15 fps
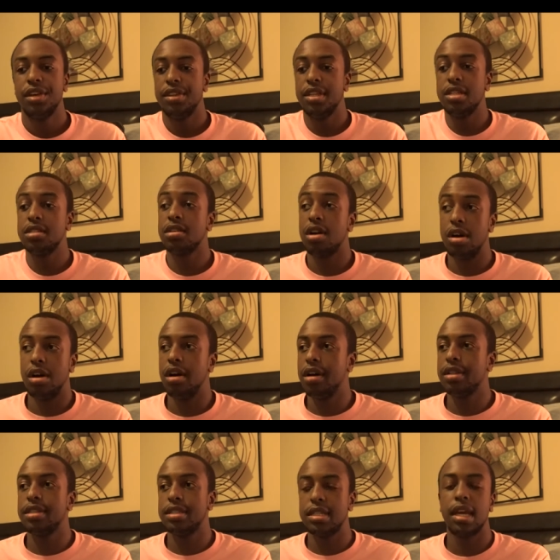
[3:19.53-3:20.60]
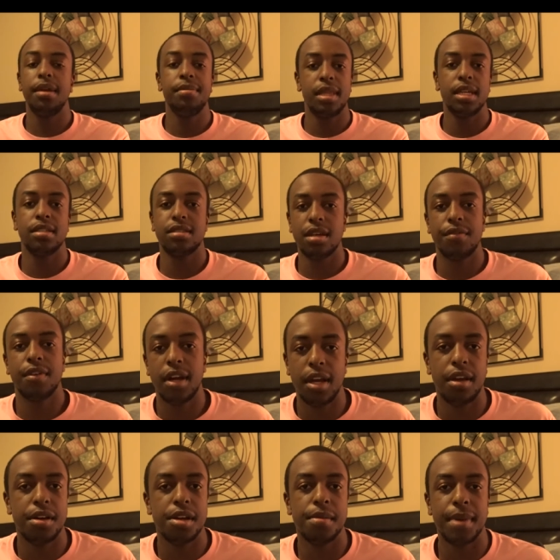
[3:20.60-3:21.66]
These are all the same things that we're
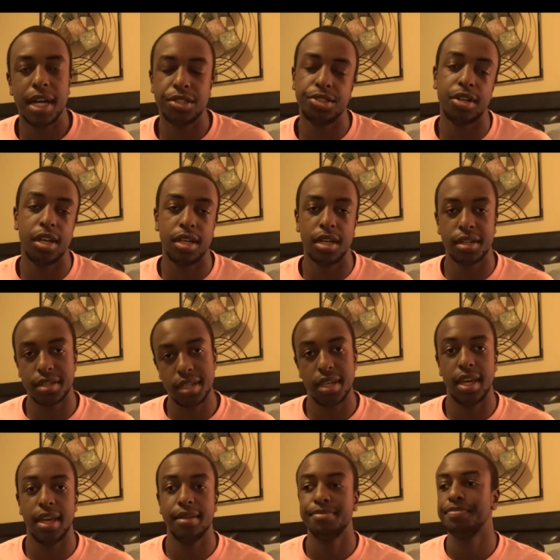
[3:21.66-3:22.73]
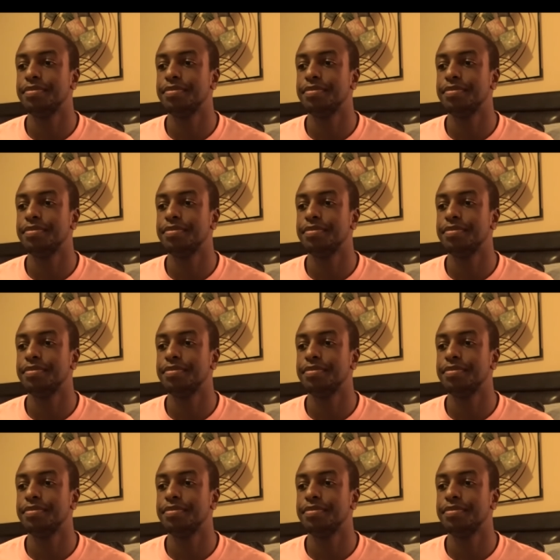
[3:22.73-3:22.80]
hearing about Trae Young today.